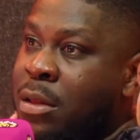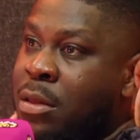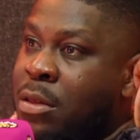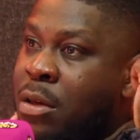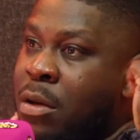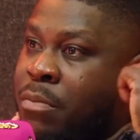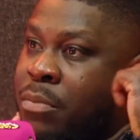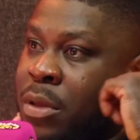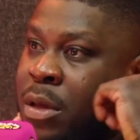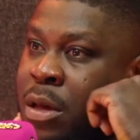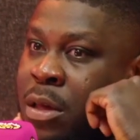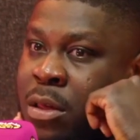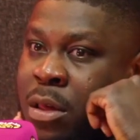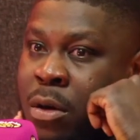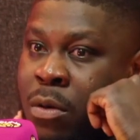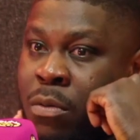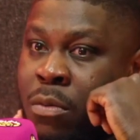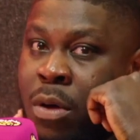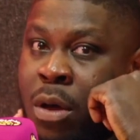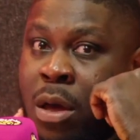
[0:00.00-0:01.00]
some days
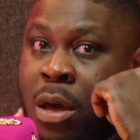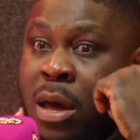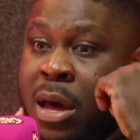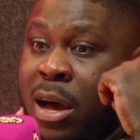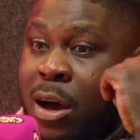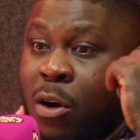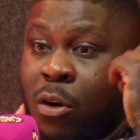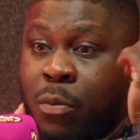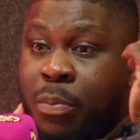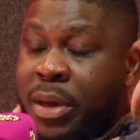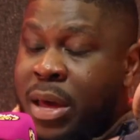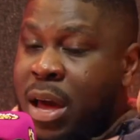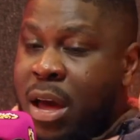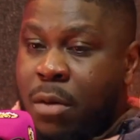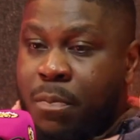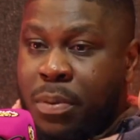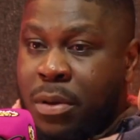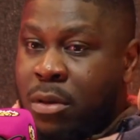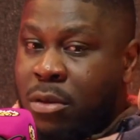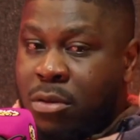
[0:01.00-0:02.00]
I'll be
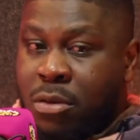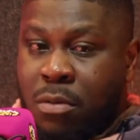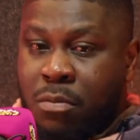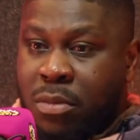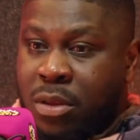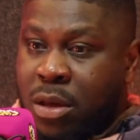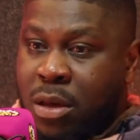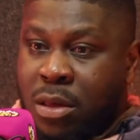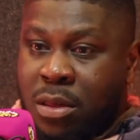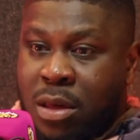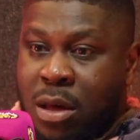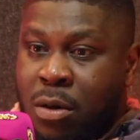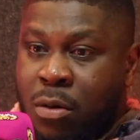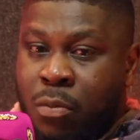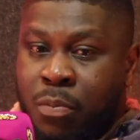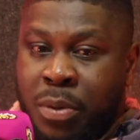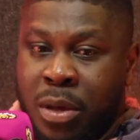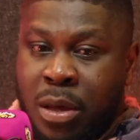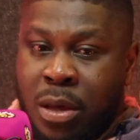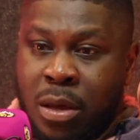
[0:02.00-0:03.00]
happy, some days I'll
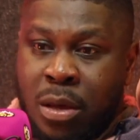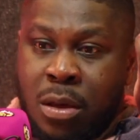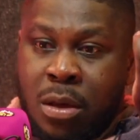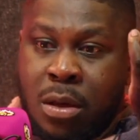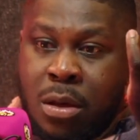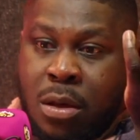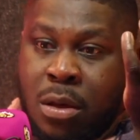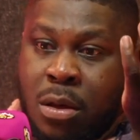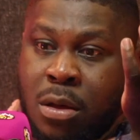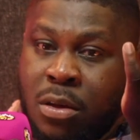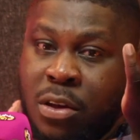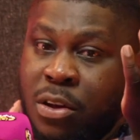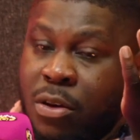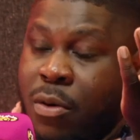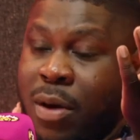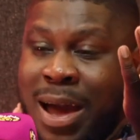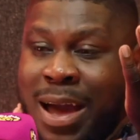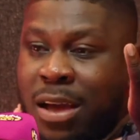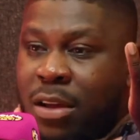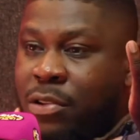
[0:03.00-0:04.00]
be,
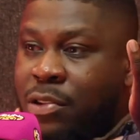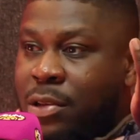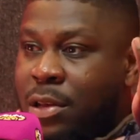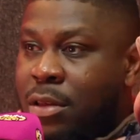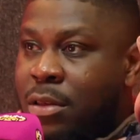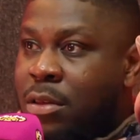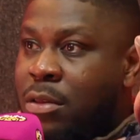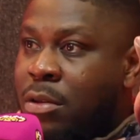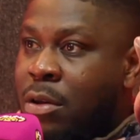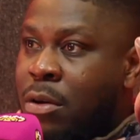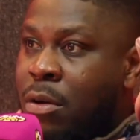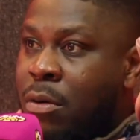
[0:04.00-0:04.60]
anxious,